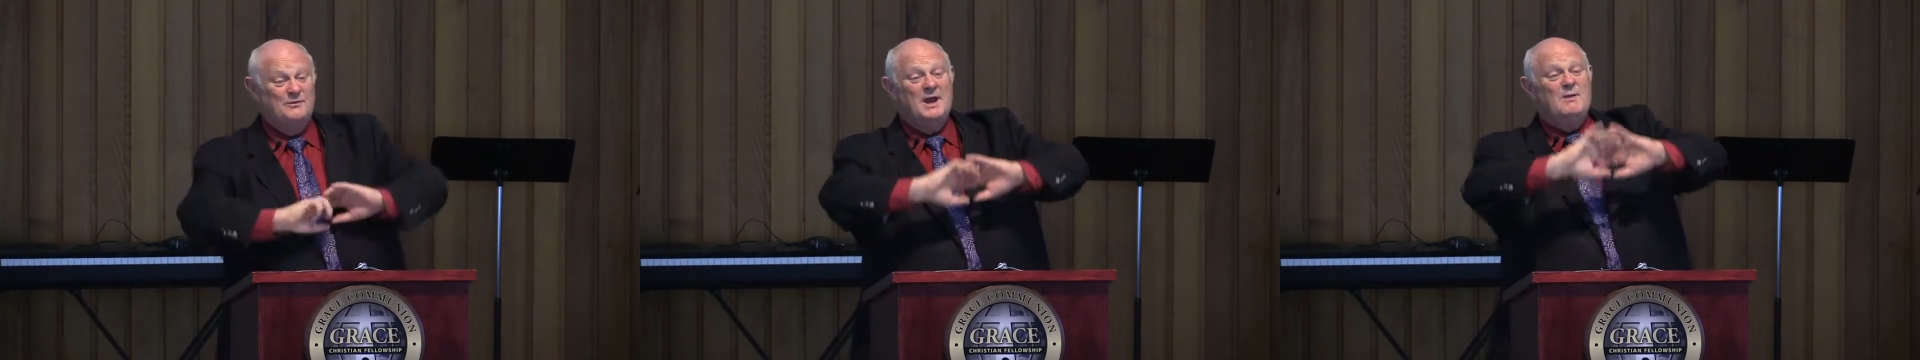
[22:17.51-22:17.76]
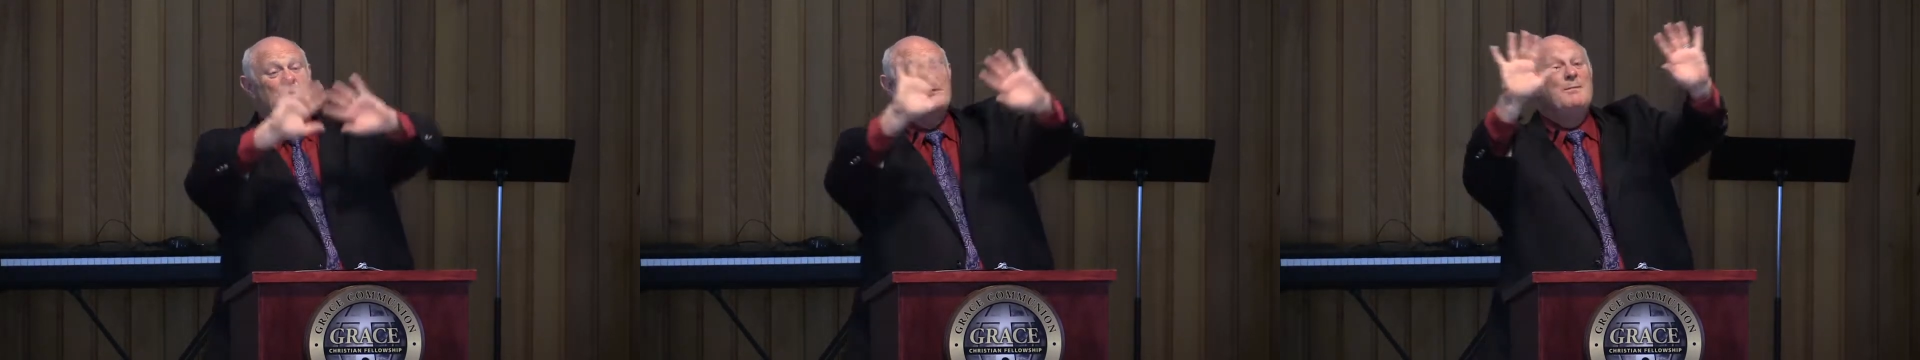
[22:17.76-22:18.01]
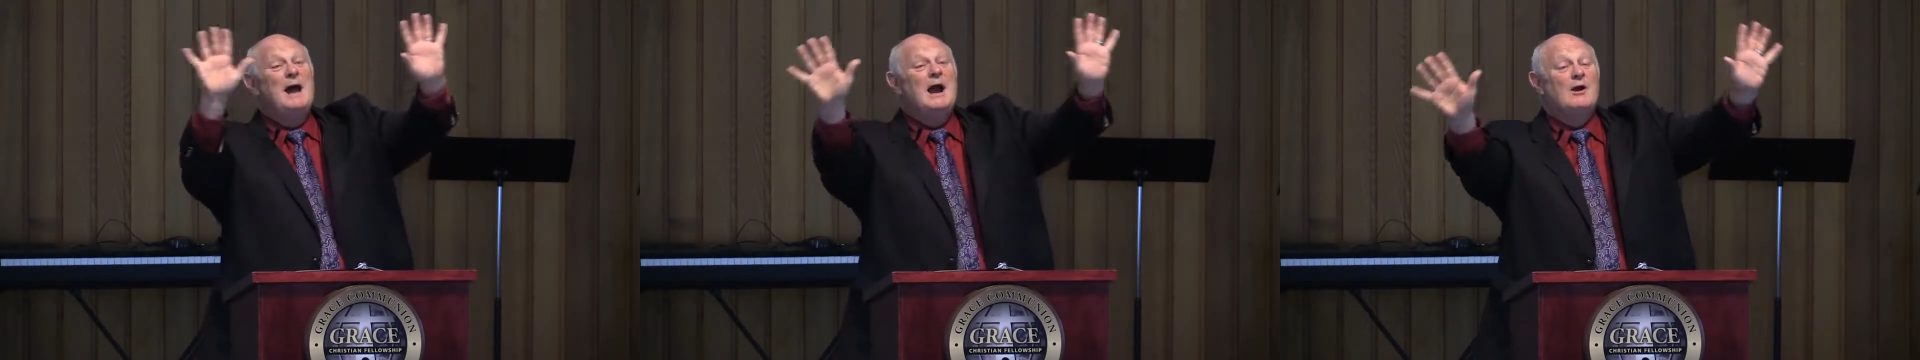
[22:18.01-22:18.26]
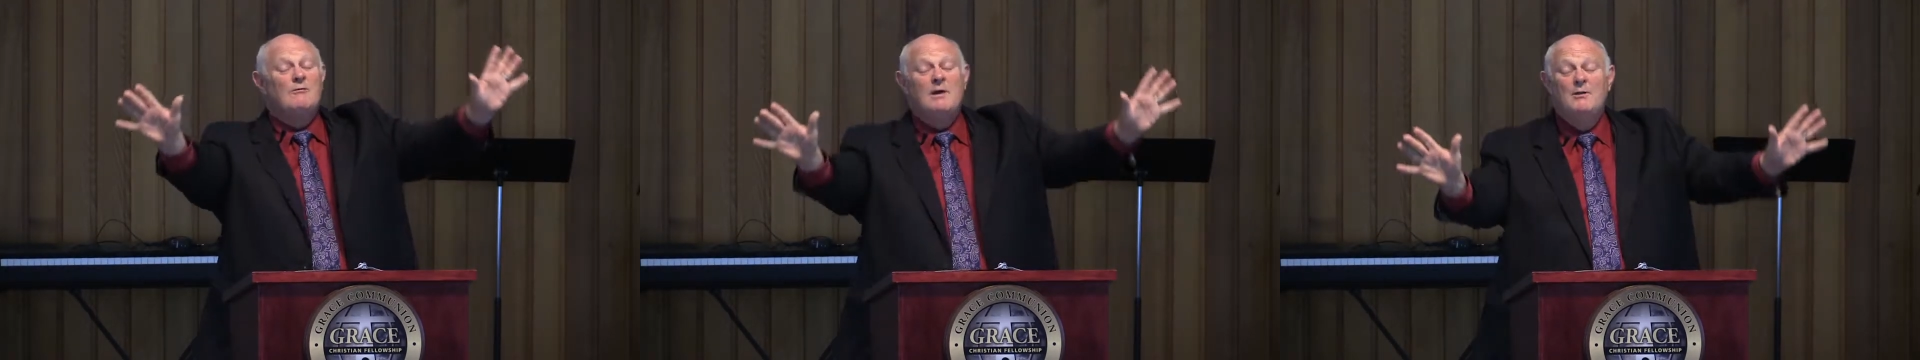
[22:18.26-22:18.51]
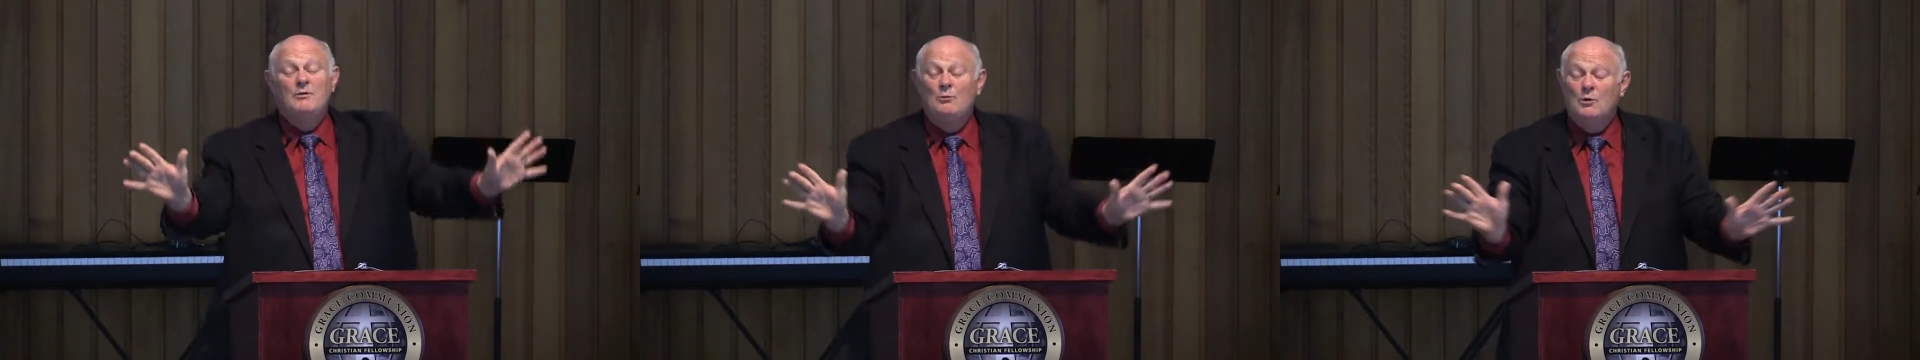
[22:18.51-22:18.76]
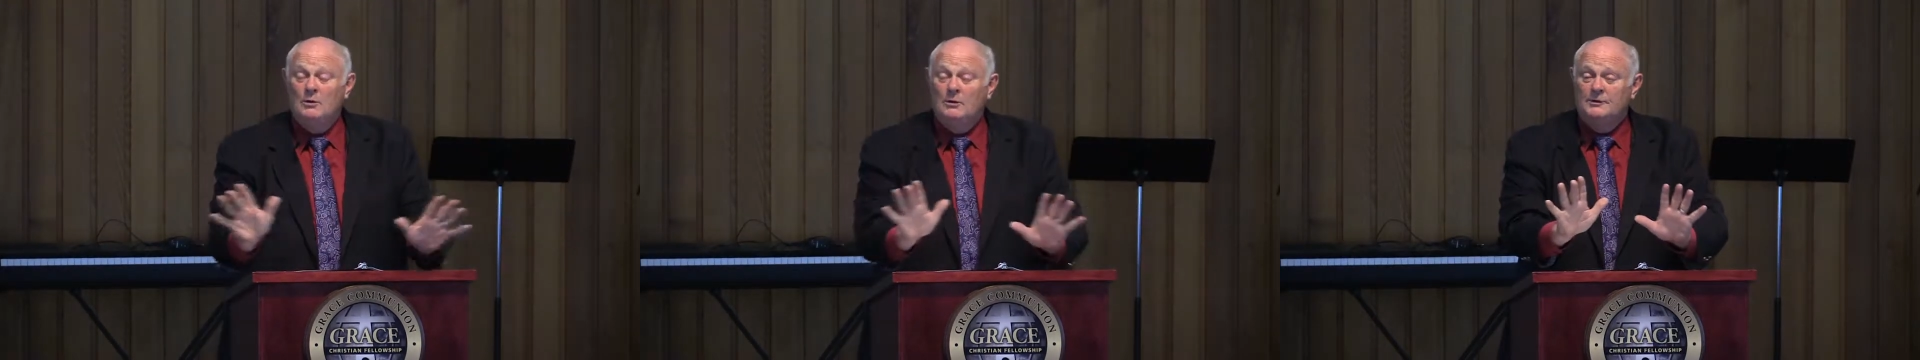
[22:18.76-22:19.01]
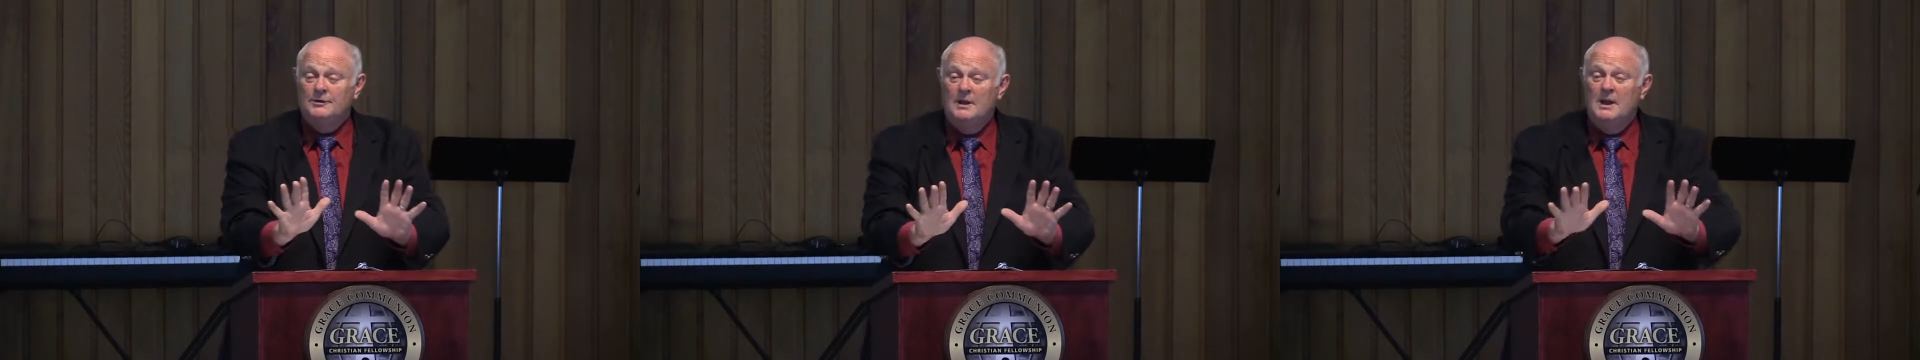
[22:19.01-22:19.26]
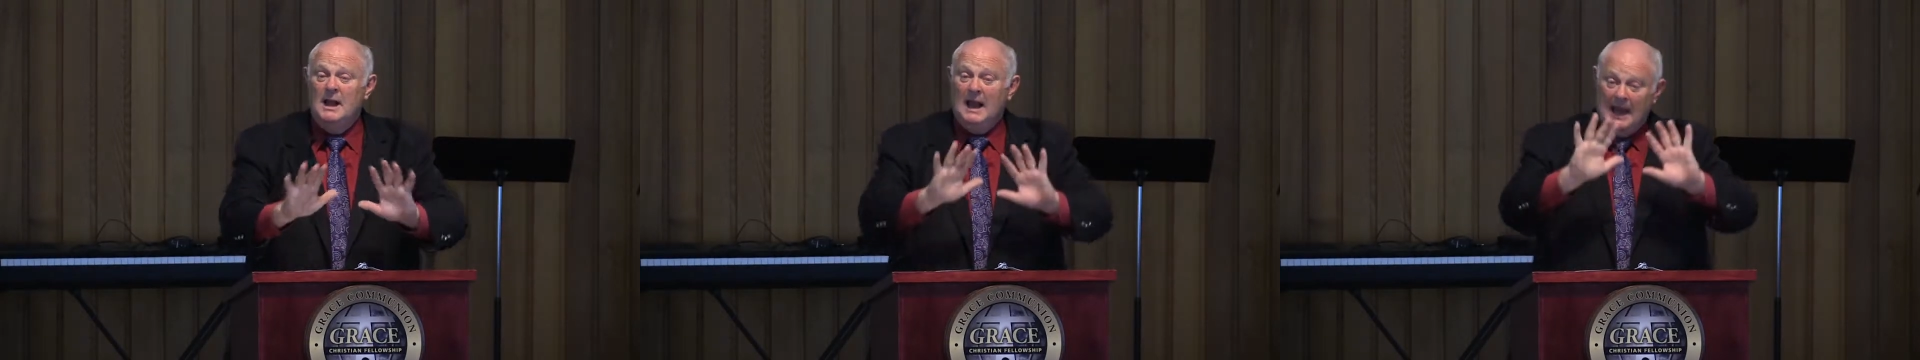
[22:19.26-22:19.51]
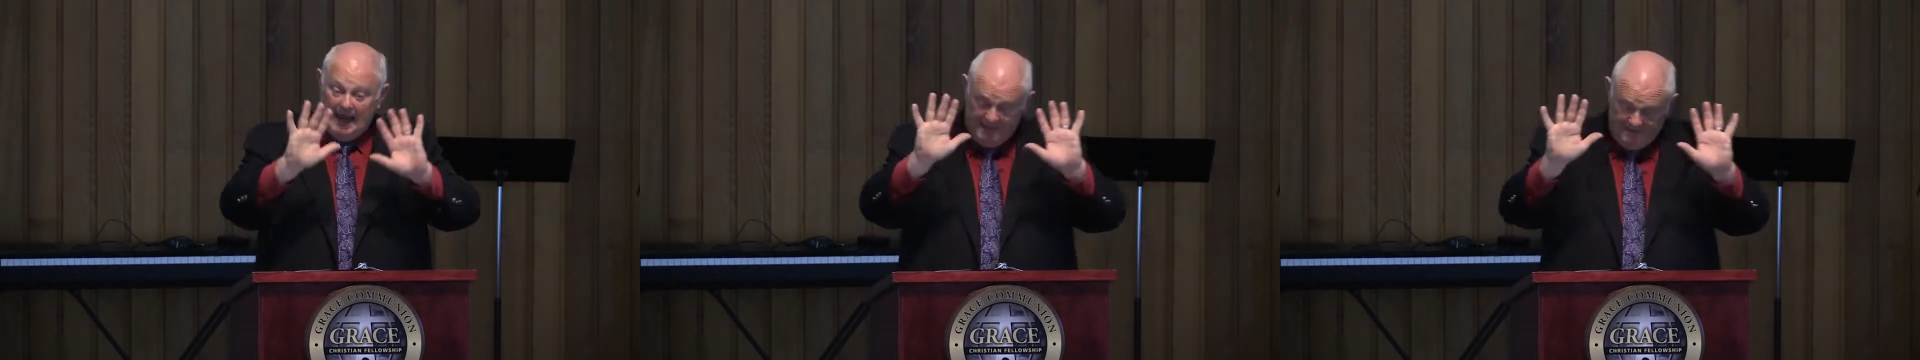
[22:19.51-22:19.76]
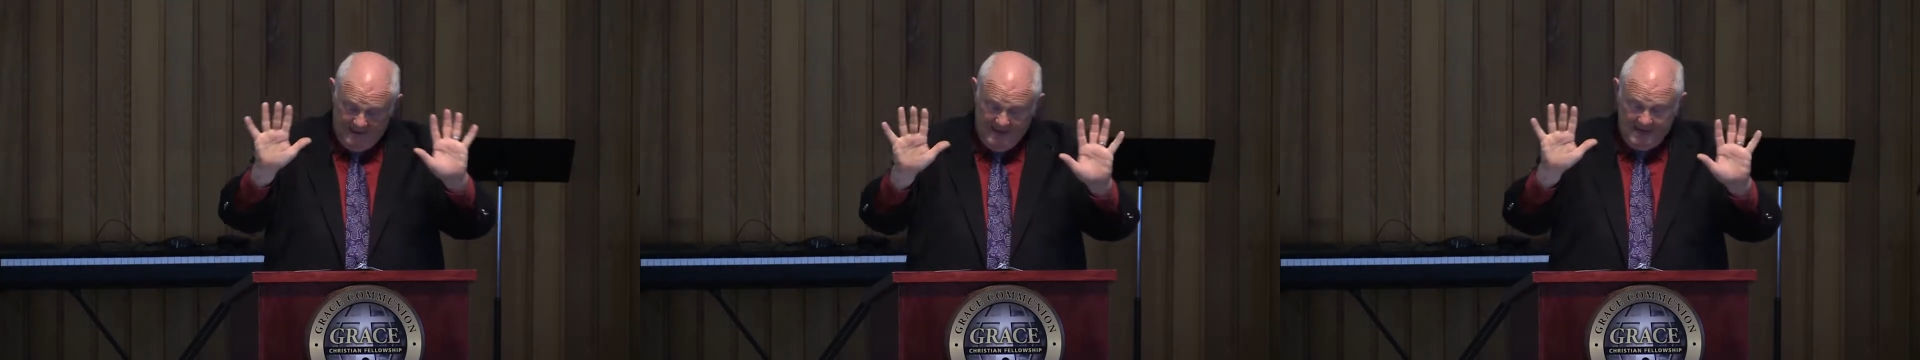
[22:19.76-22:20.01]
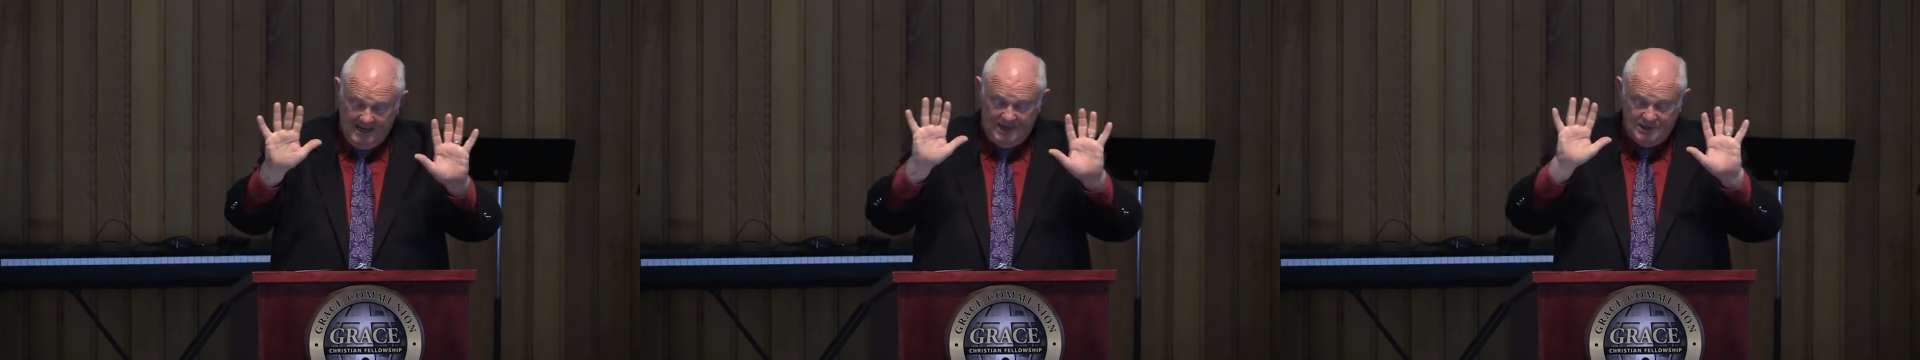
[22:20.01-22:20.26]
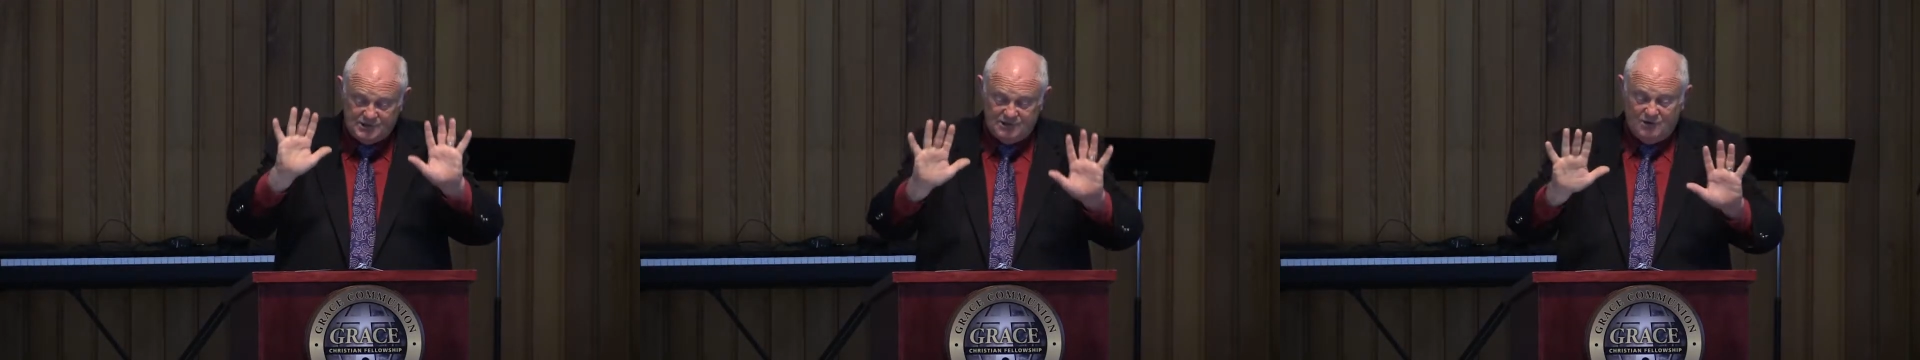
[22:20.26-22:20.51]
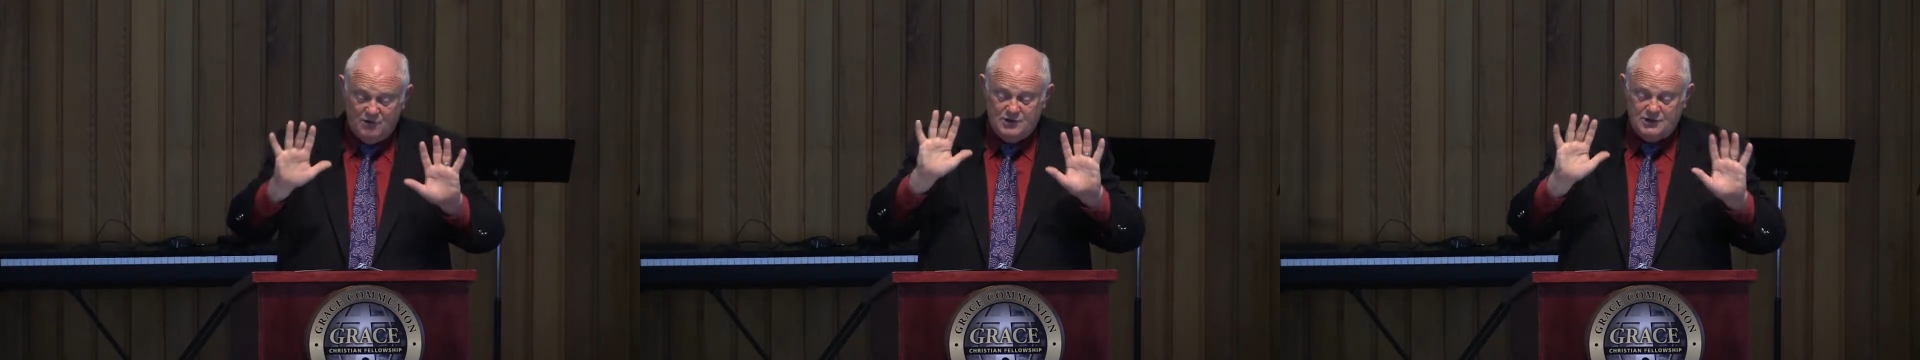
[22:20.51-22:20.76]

They went back around the world and they, in turn,